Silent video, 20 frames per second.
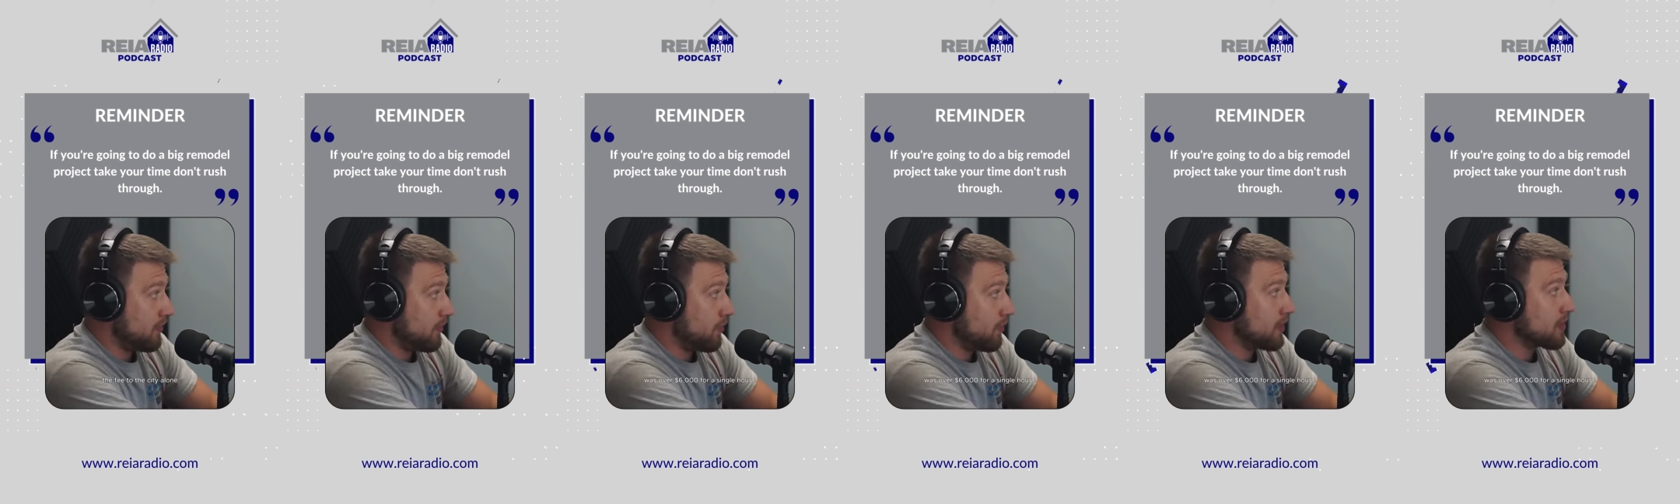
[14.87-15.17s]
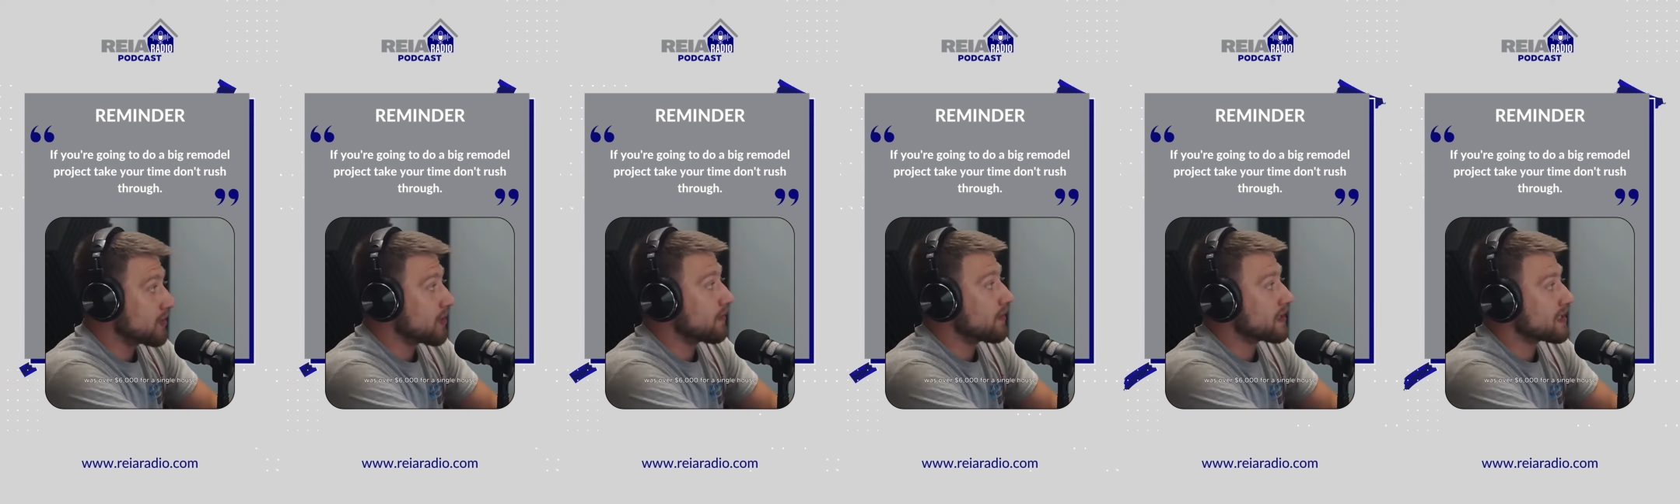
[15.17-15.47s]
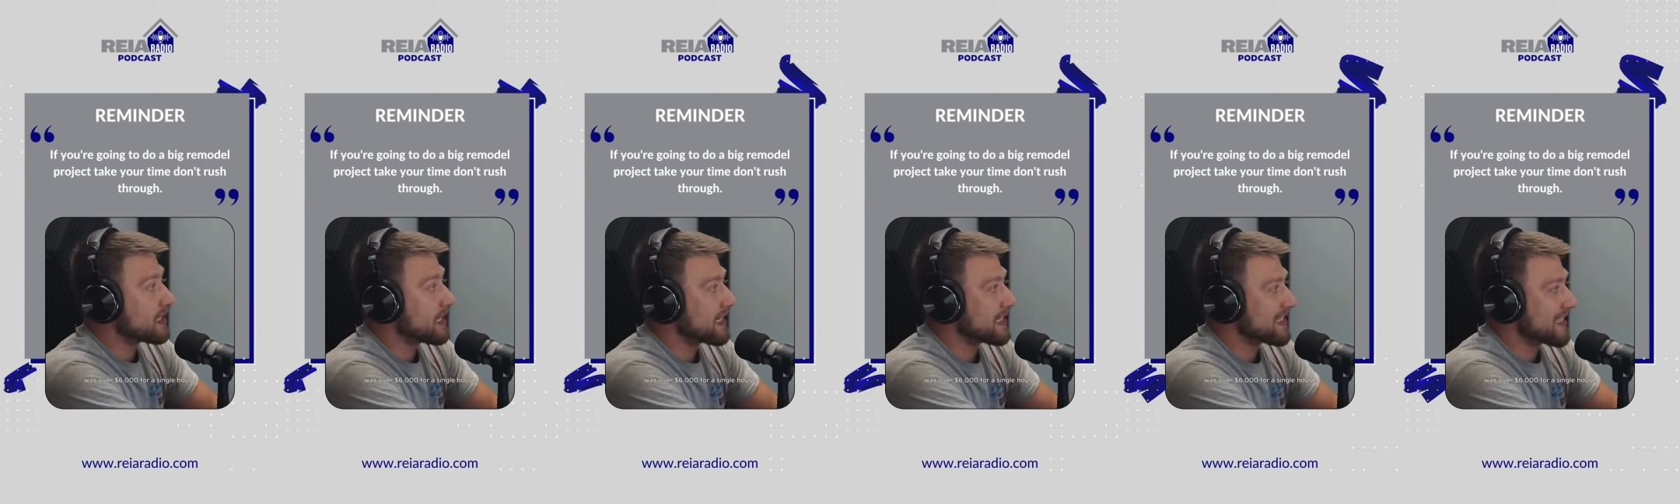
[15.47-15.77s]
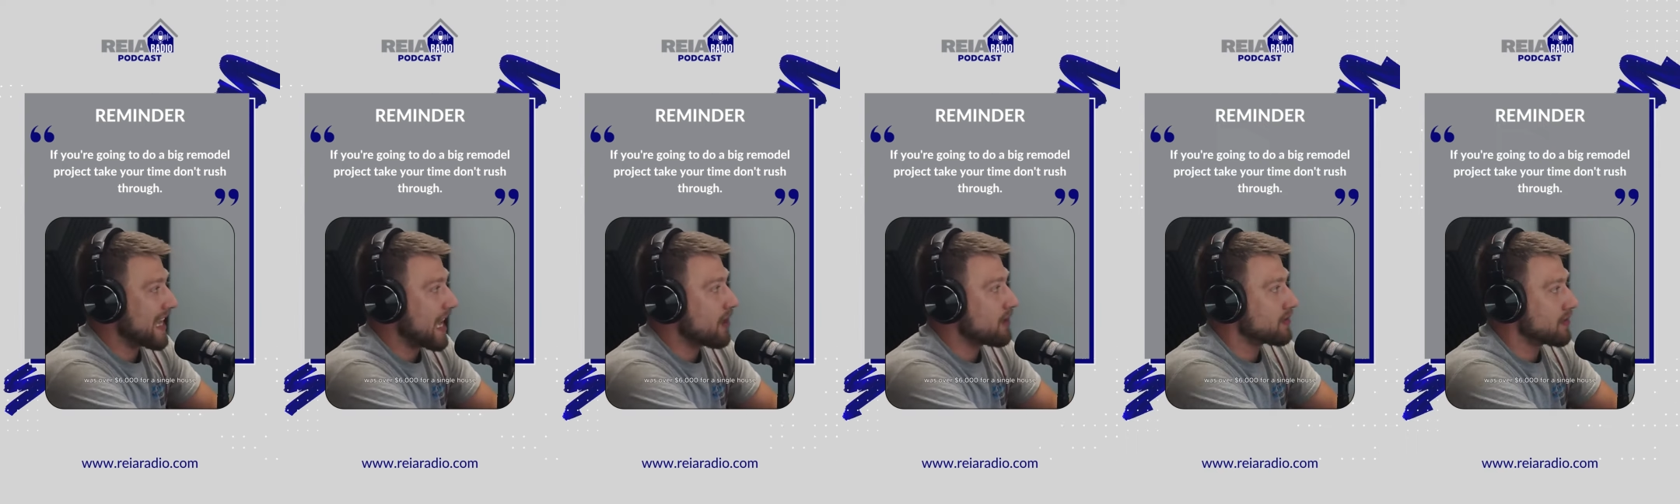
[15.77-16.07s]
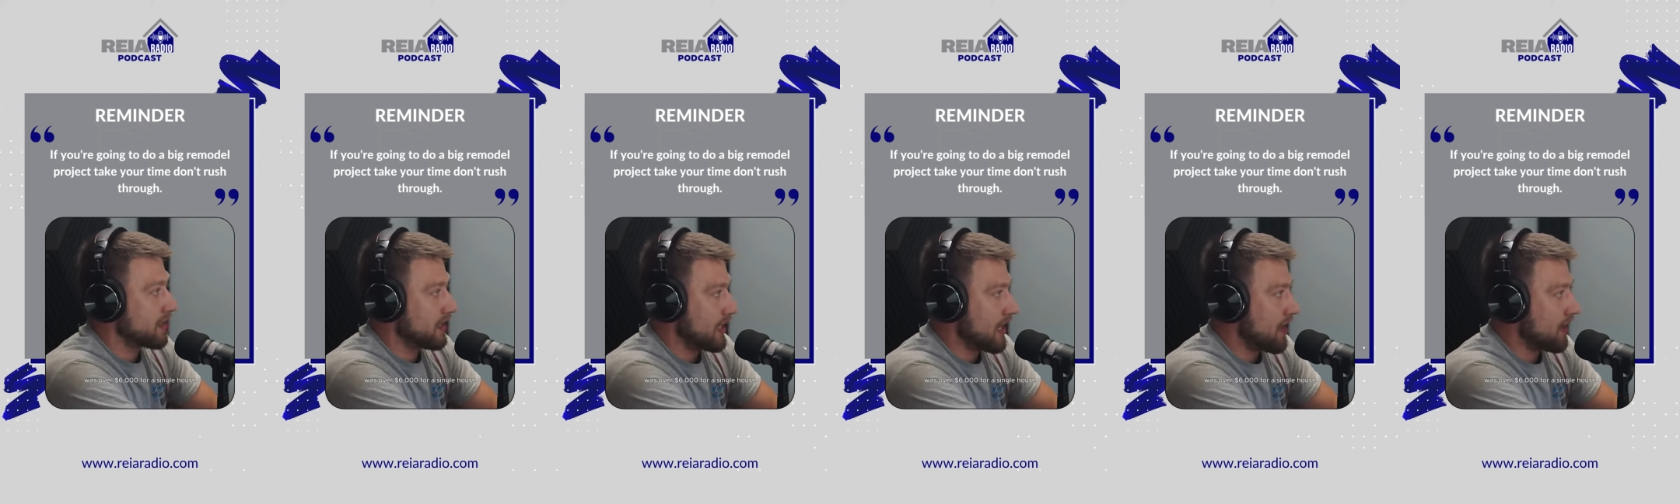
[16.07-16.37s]
was over six
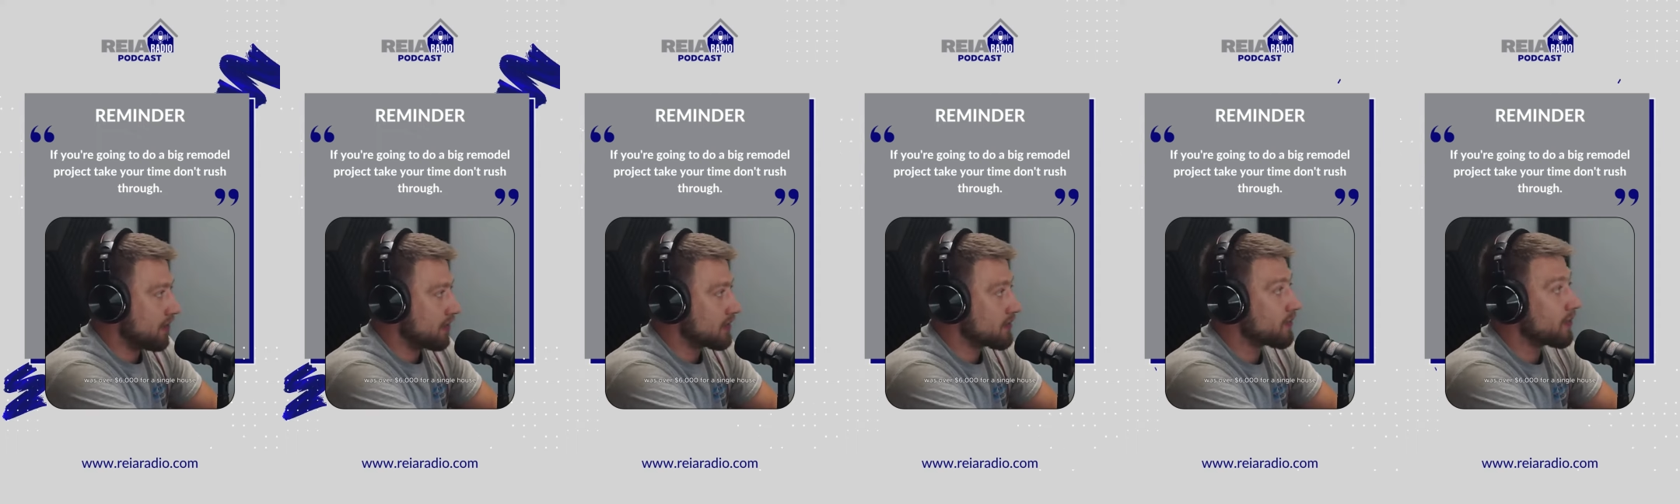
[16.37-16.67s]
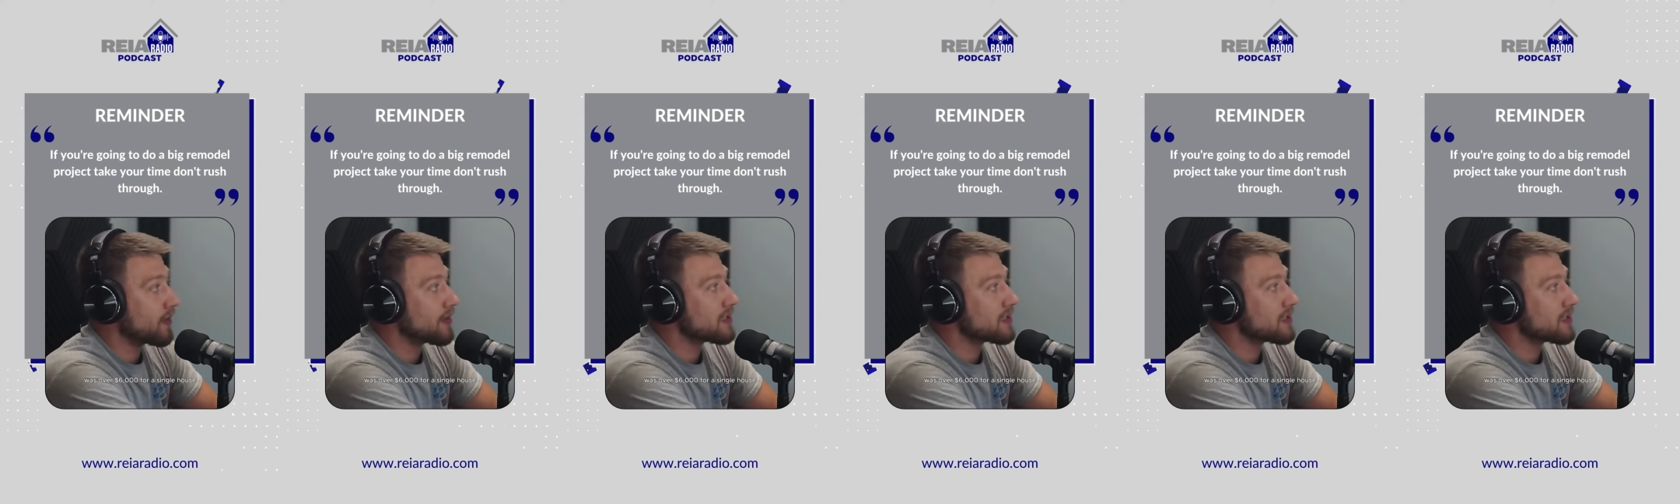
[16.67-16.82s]
thousand dollars for